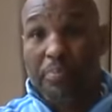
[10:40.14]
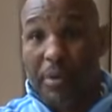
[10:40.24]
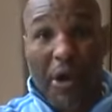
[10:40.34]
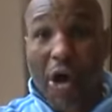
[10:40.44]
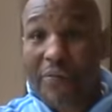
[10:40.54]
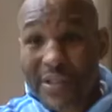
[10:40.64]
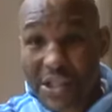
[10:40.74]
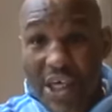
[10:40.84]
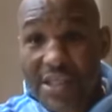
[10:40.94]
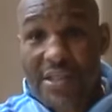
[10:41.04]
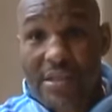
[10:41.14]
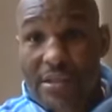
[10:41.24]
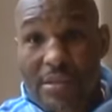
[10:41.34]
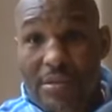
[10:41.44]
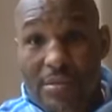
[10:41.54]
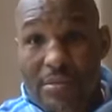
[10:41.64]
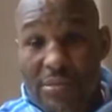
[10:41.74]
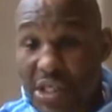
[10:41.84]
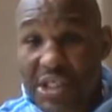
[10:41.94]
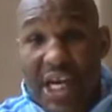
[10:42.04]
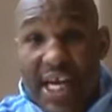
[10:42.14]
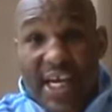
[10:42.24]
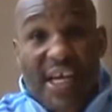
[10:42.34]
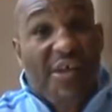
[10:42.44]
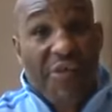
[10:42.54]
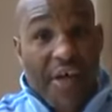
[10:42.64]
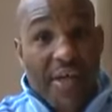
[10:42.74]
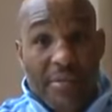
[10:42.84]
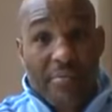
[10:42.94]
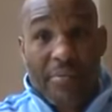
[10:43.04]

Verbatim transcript: But all of a sudden, just like anything,